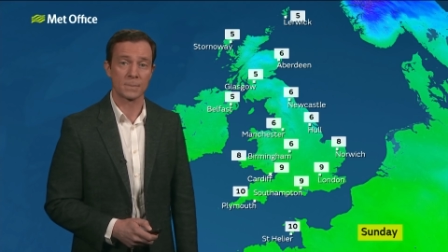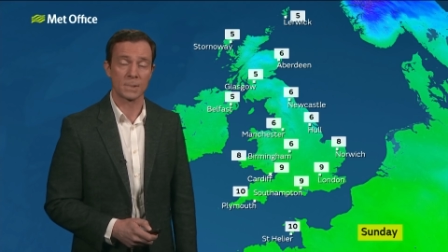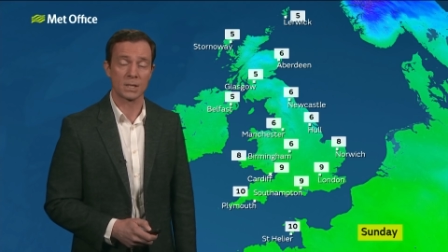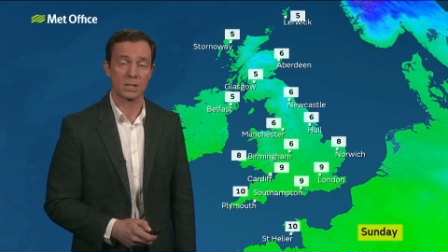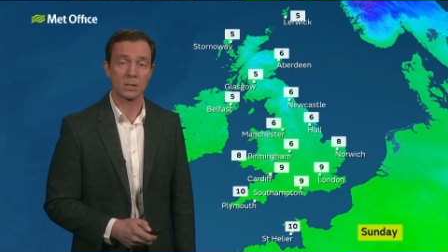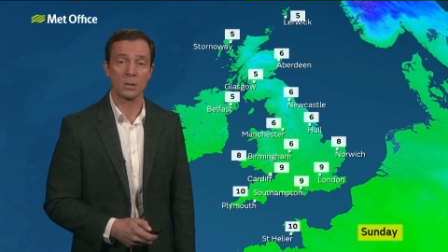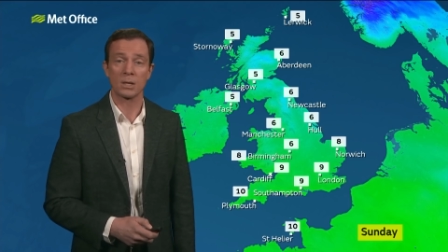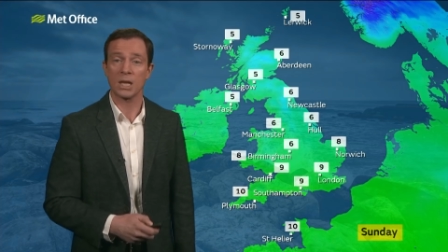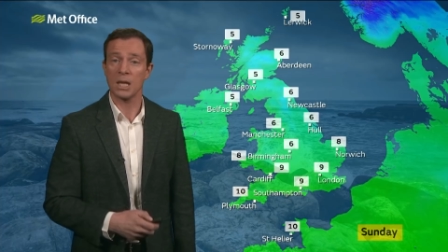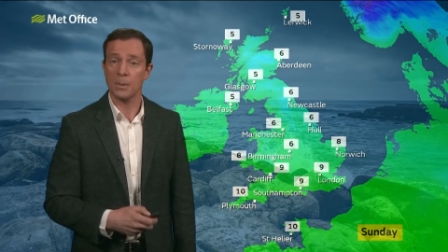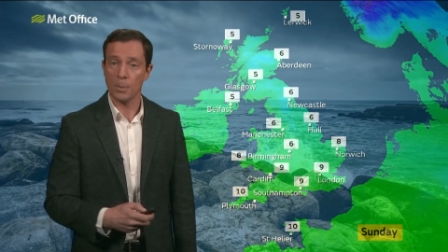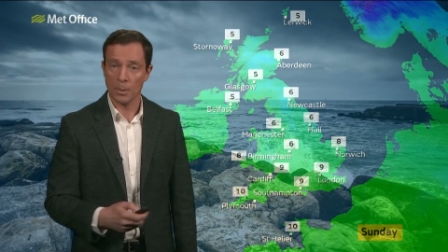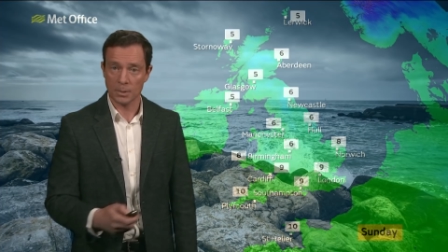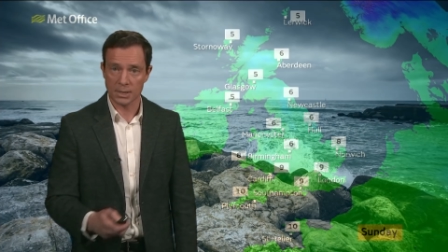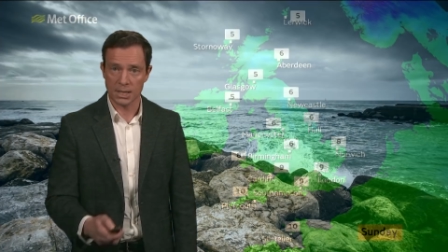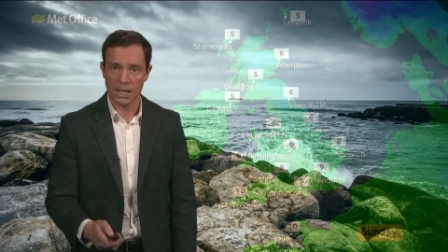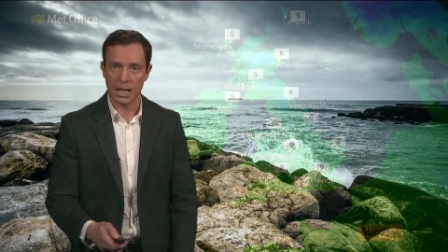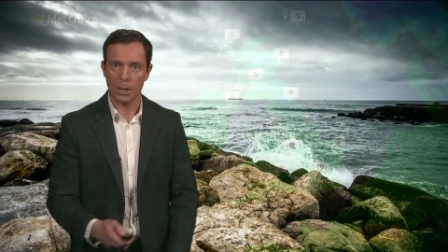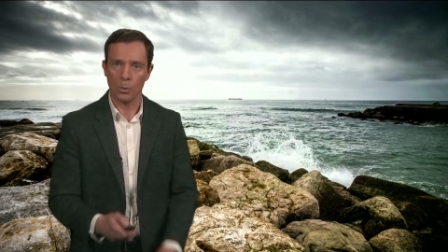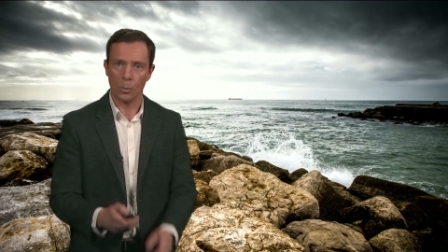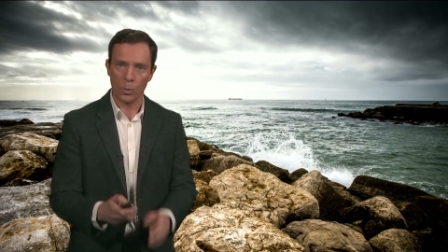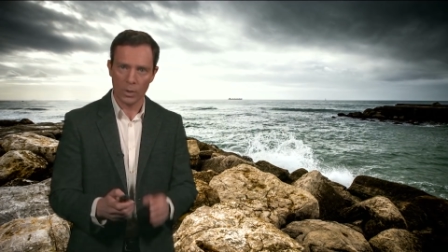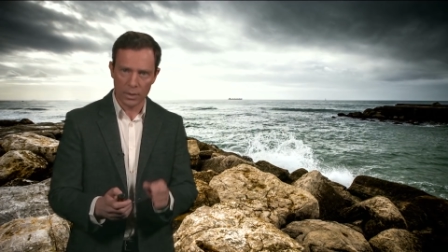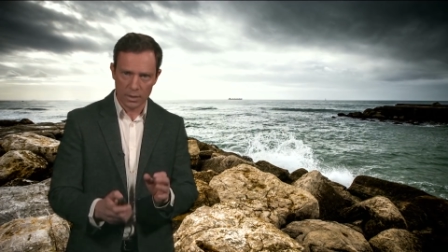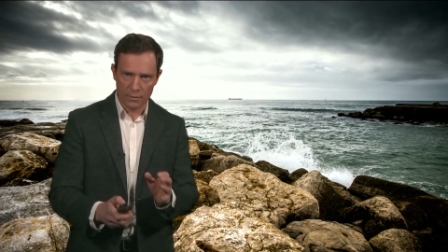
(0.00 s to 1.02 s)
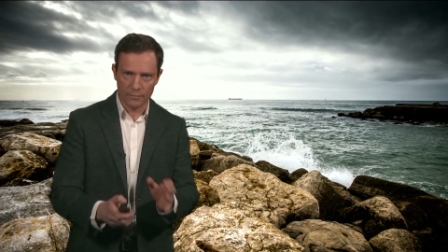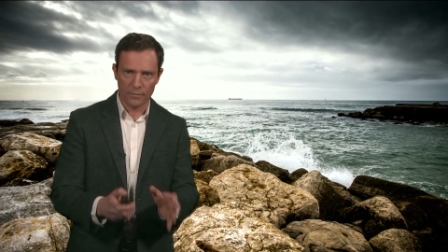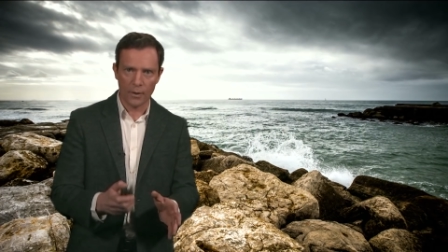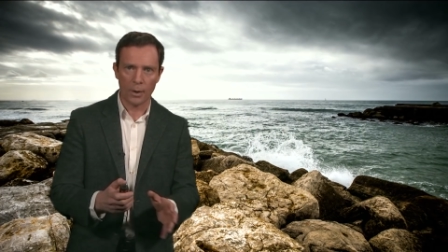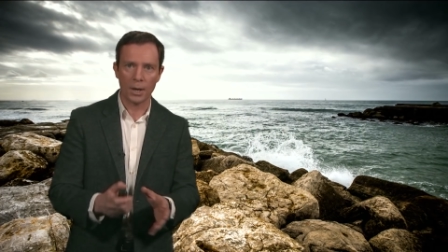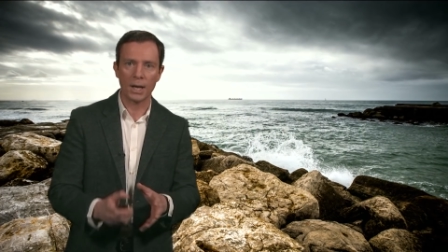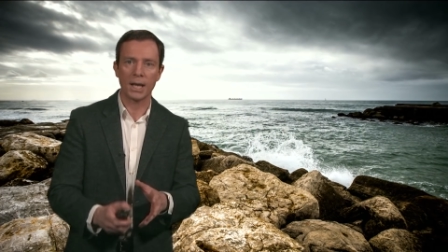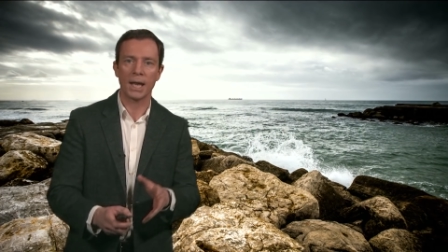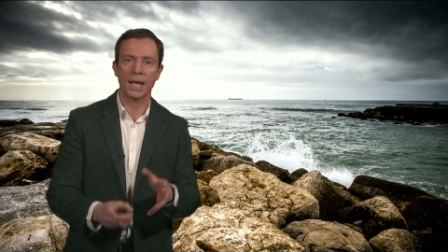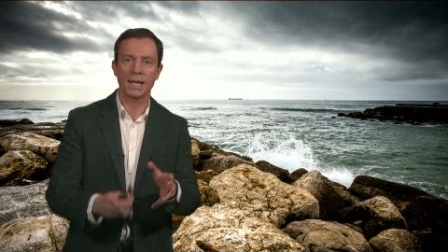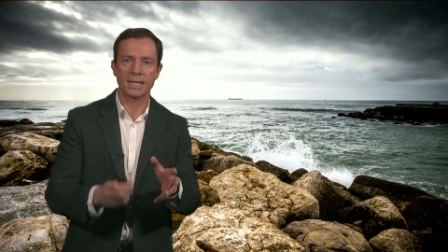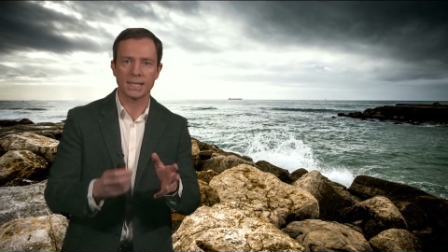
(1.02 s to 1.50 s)
So keep up to date with the
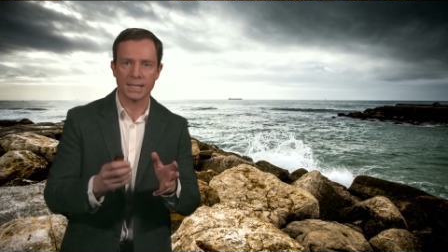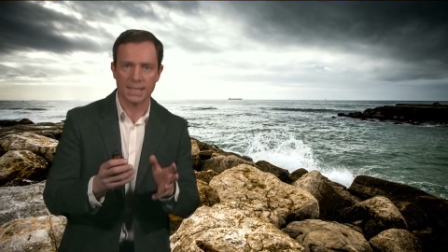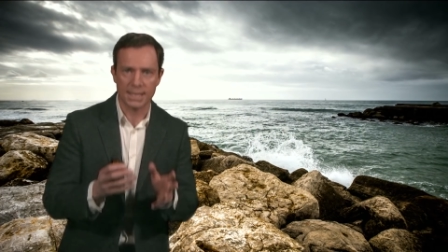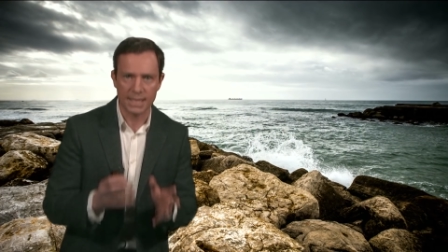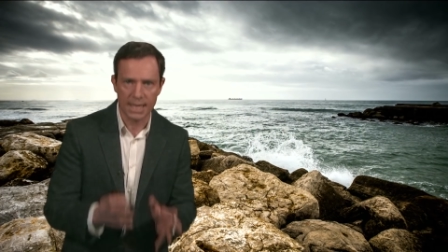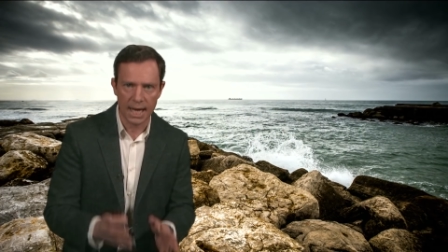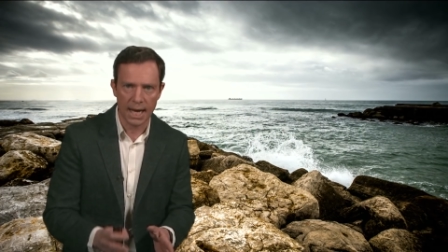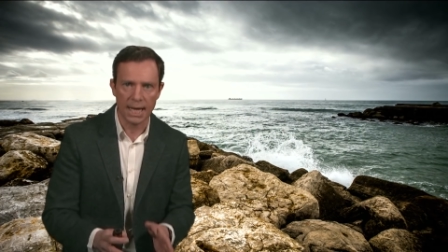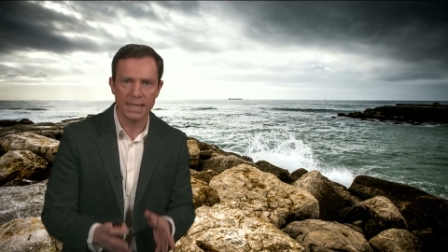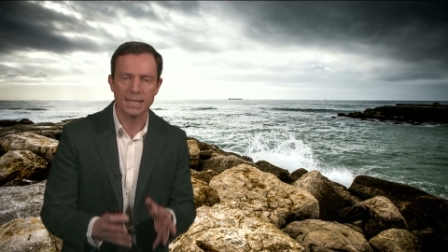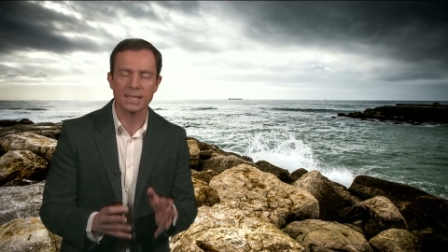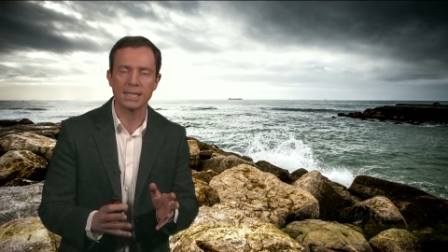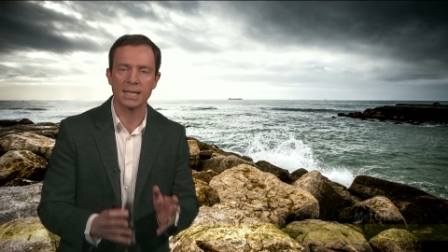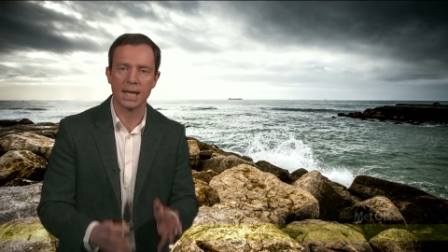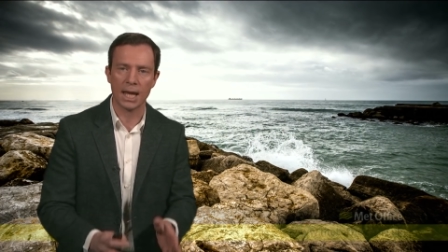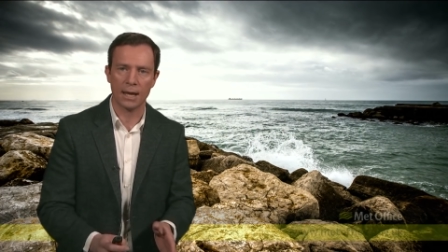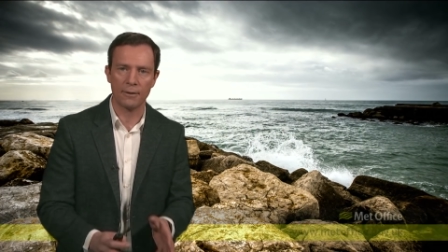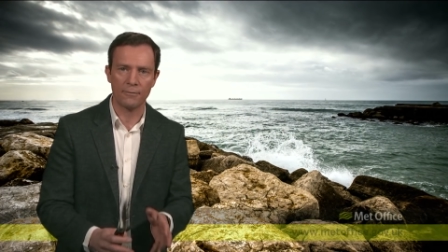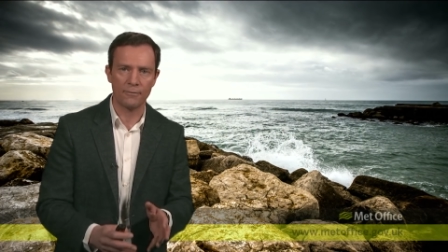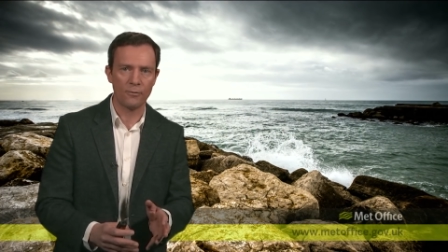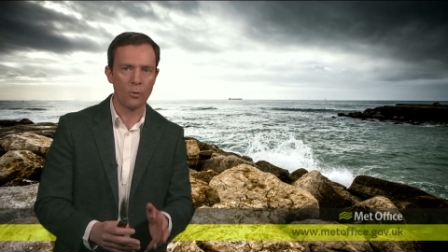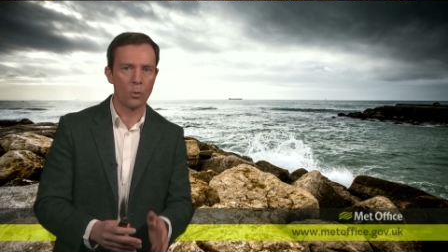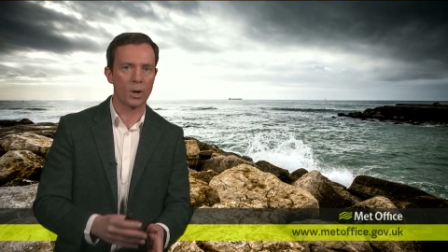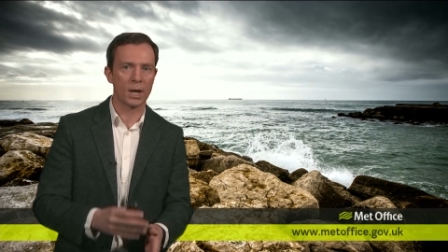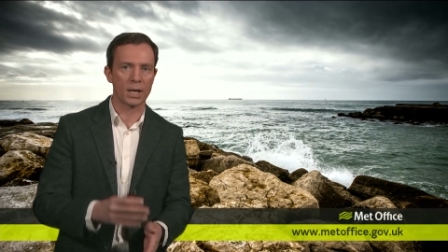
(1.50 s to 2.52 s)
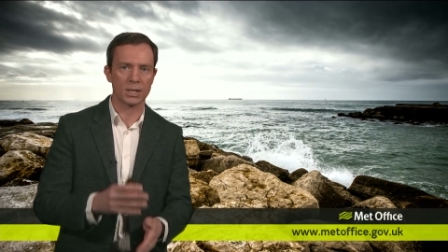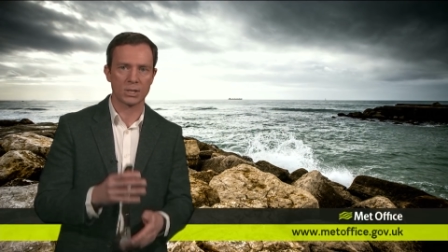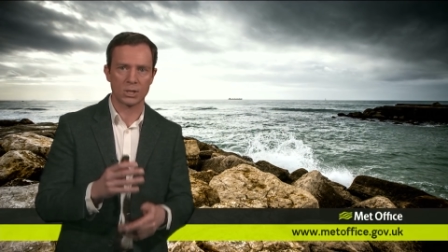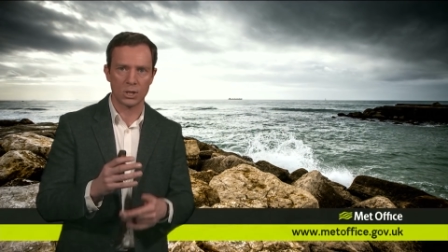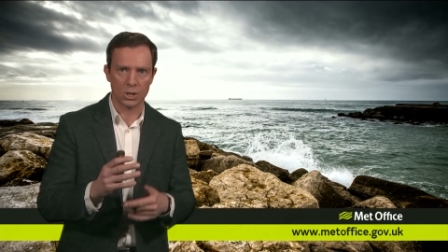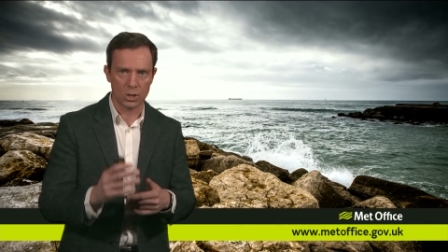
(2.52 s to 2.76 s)
very latest day to day forecast.